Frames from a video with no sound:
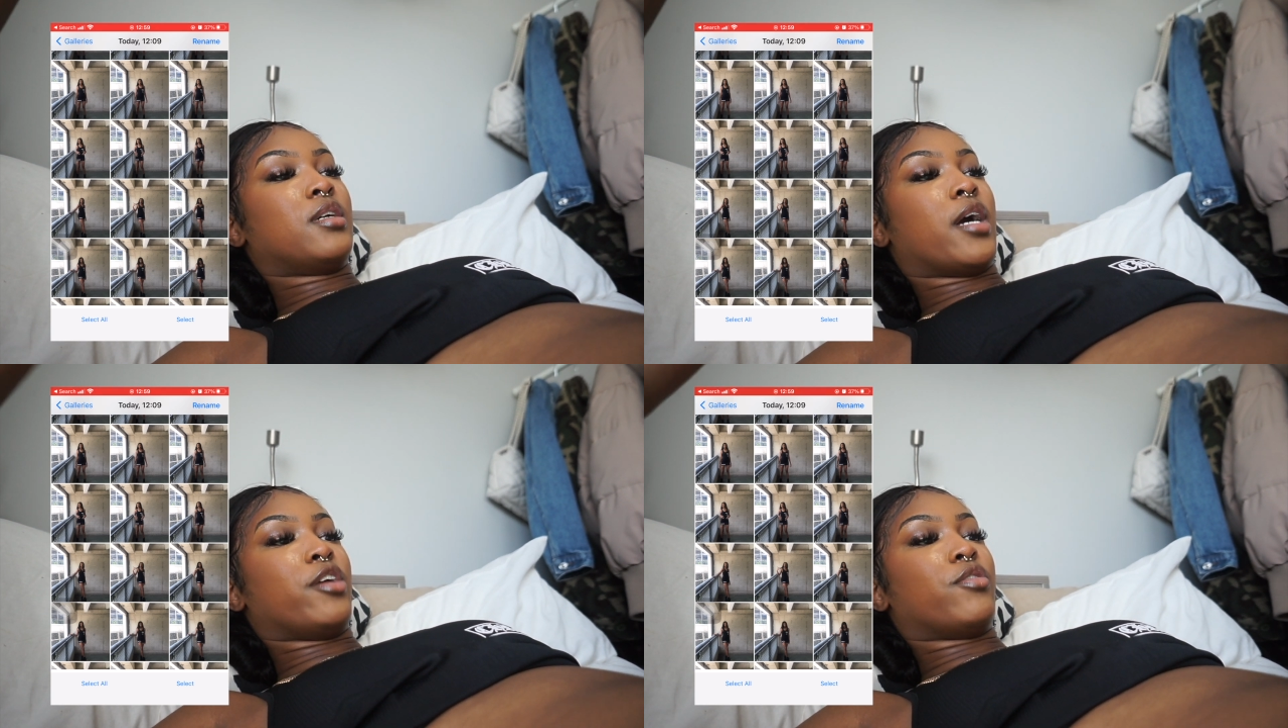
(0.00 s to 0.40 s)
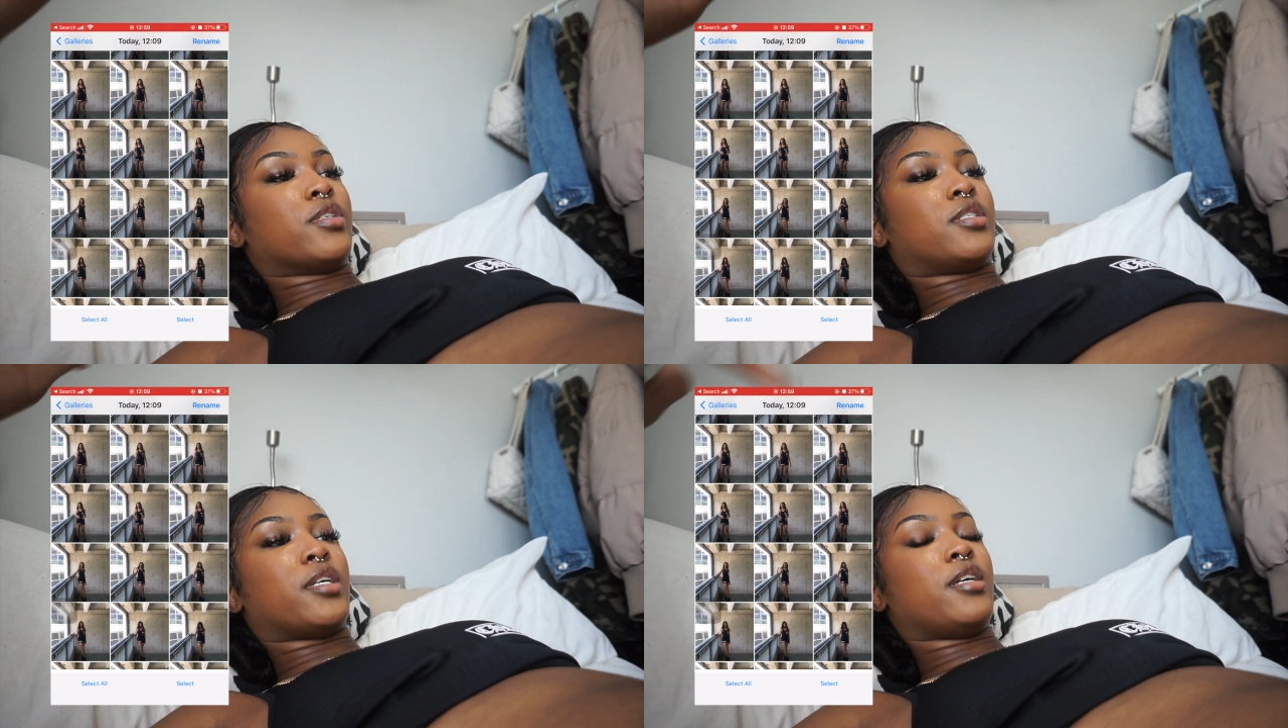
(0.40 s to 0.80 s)
and you can
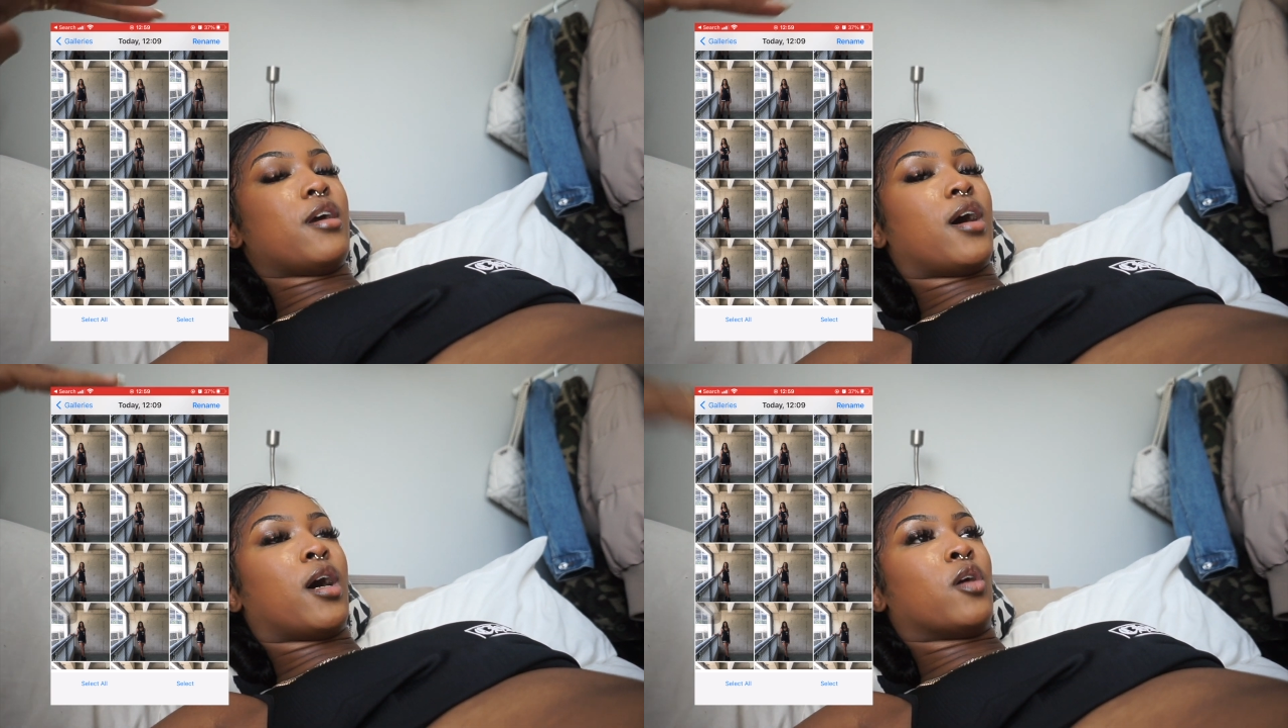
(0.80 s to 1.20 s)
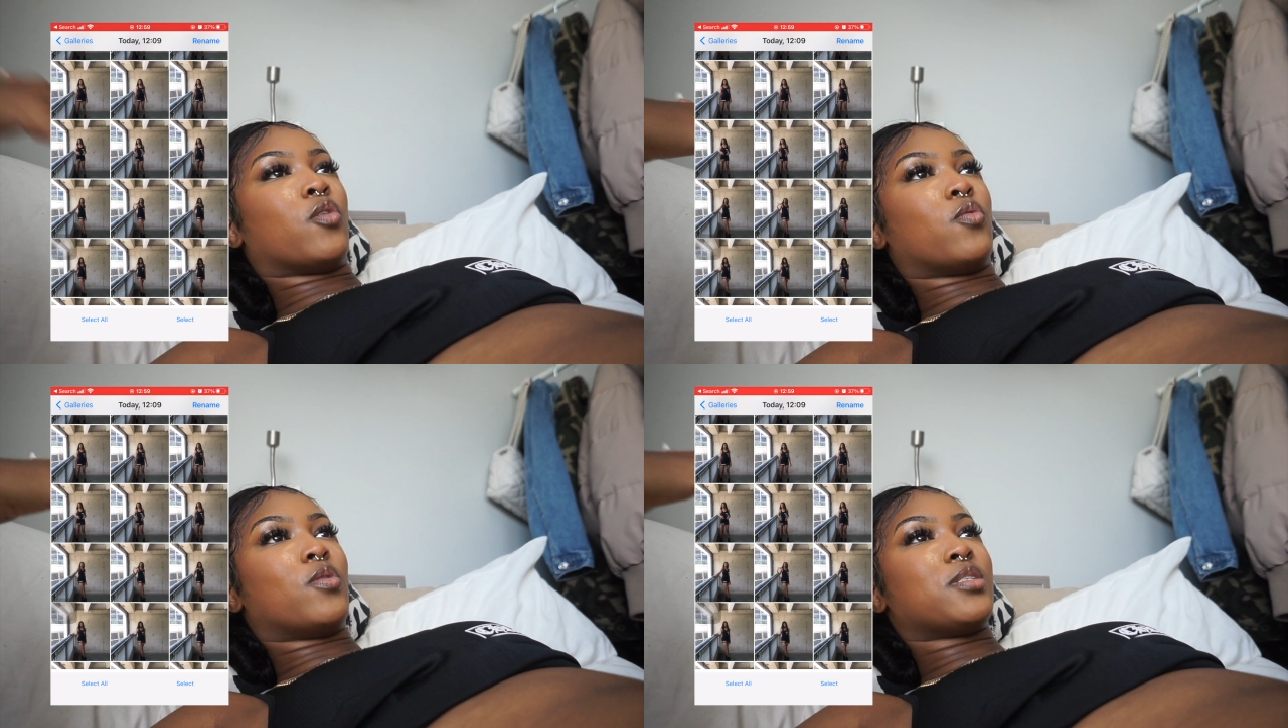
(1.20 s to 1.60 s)
see
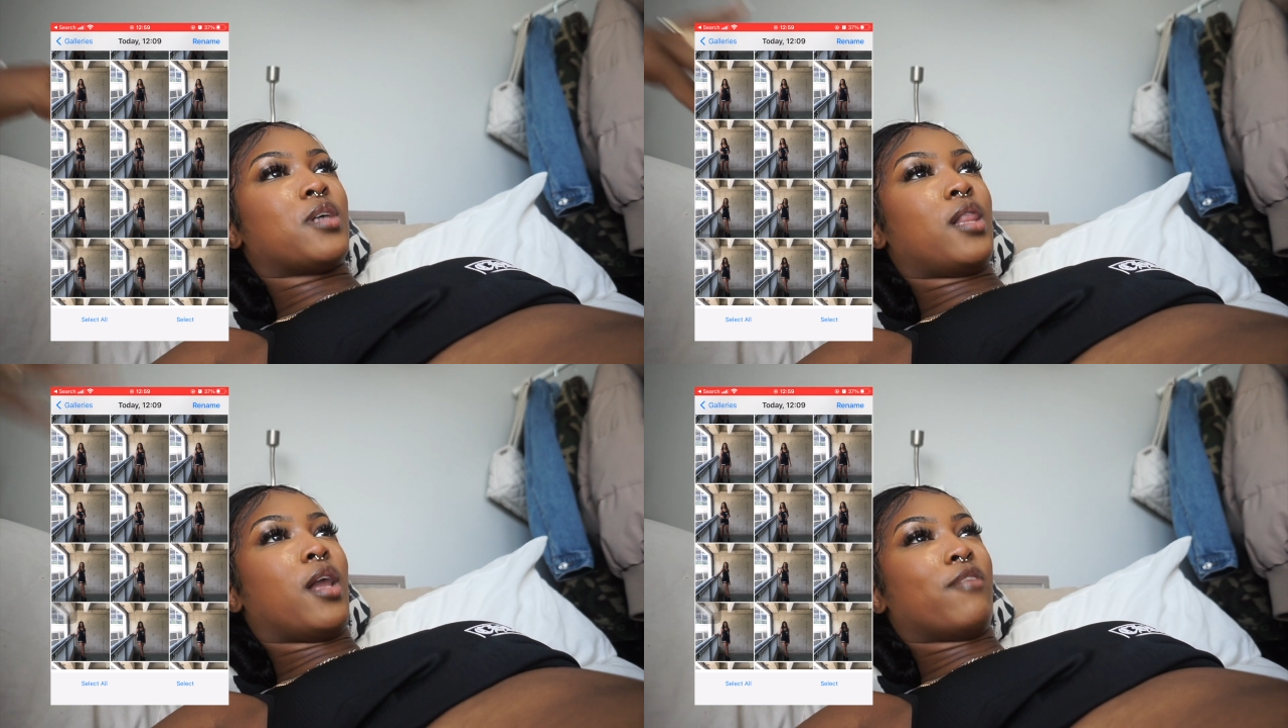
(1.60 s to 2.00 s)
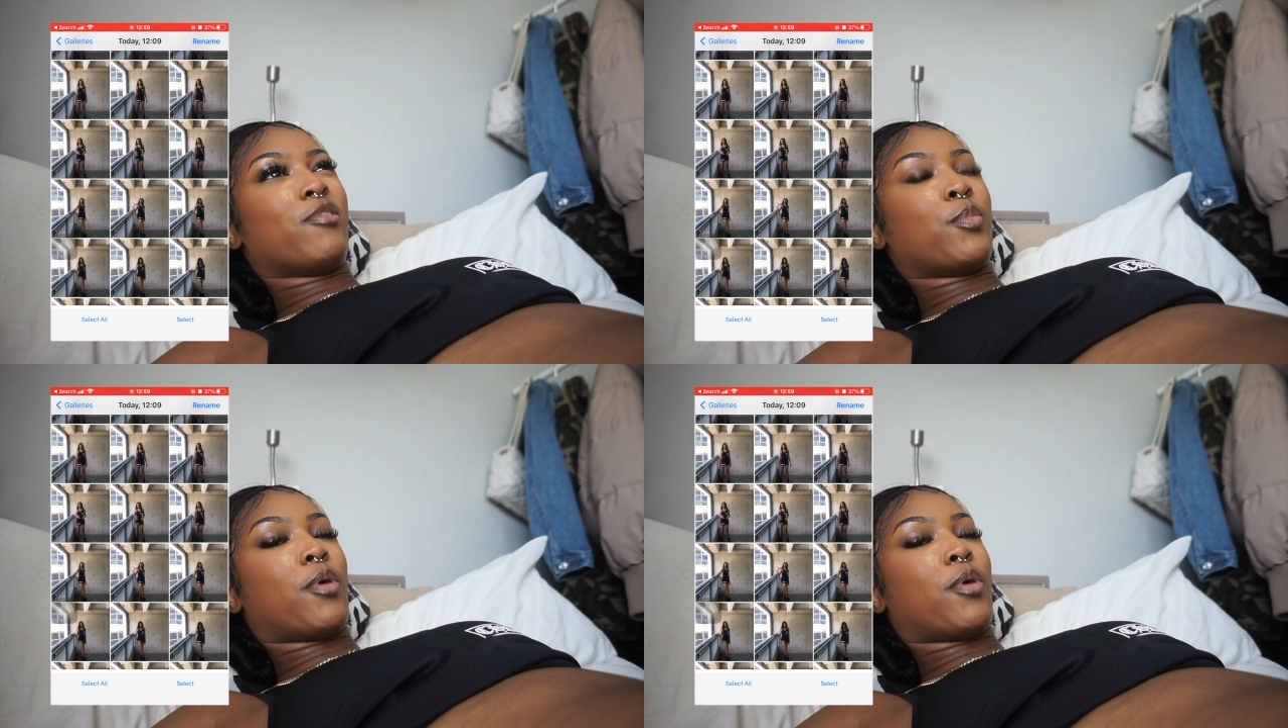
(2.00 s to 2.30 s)
how a lot of them are